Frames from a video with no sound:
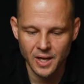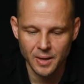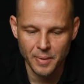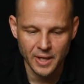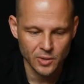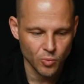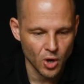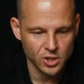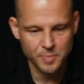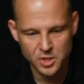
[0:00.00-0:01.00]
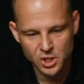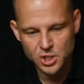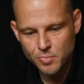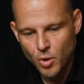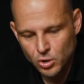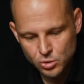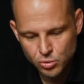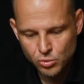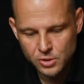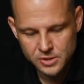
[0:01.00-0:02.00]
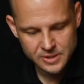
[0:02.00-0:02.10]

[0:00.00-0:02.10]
make it work. Especially small tools